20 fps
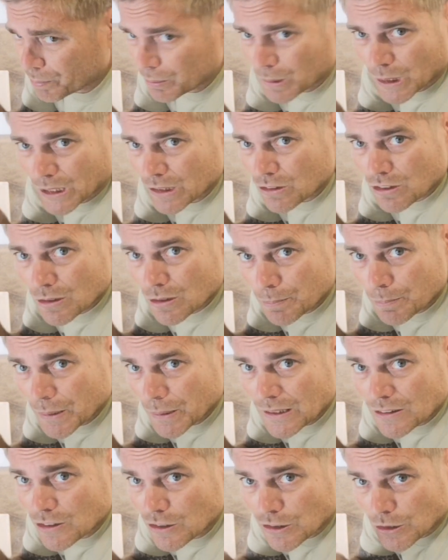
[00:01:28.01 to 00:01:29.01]
They're too
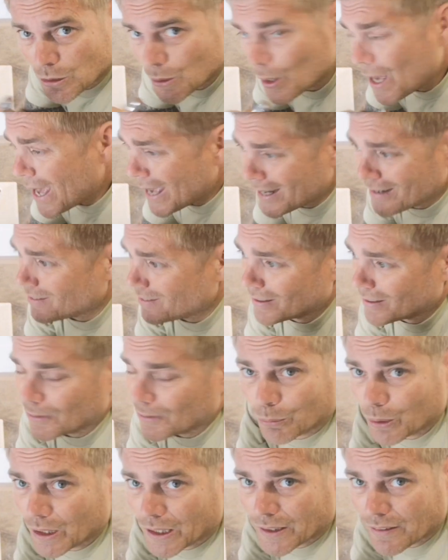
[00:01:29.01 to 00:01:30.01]
big to do
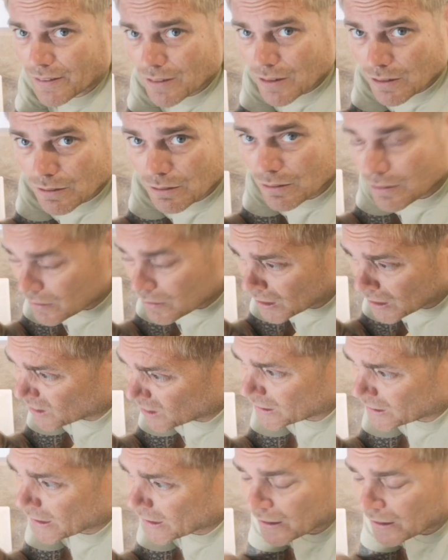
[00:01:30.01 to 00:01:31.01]
anything with.
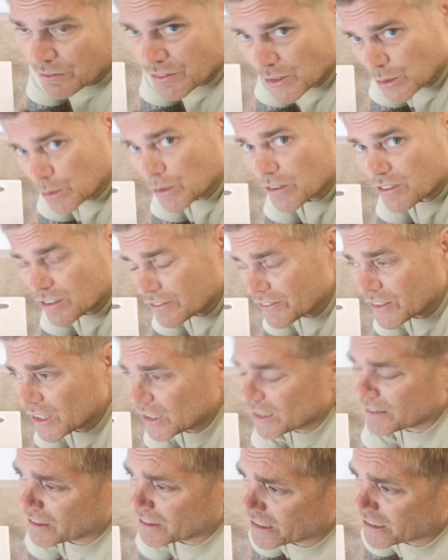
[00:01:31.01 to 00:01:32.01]
Like, yeah, if you were
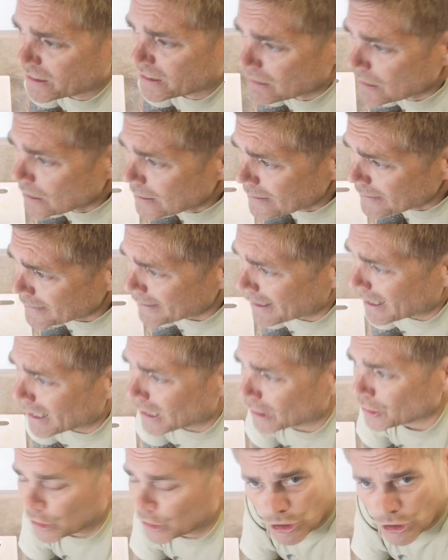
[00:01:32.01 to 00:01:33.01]
surviving,
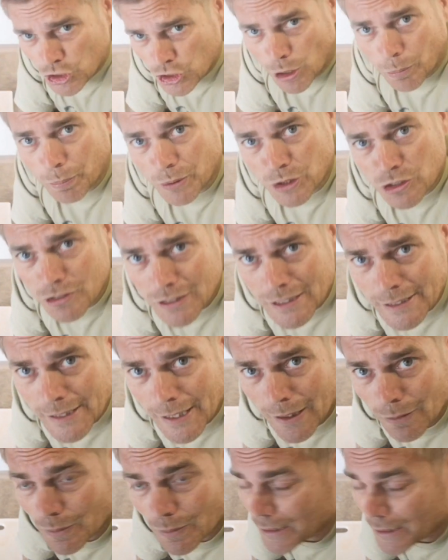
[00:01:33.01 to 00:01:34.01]
you can chop a tree
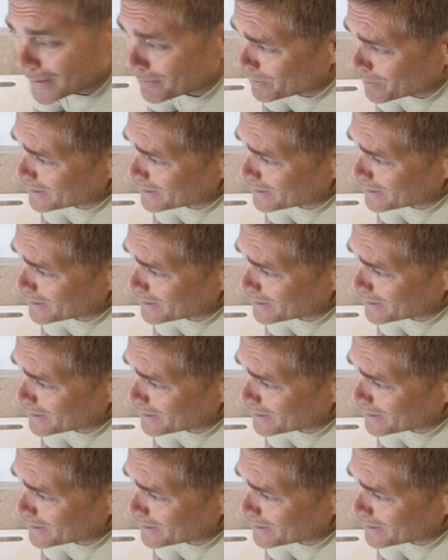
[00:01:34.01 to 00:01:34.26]
down with it.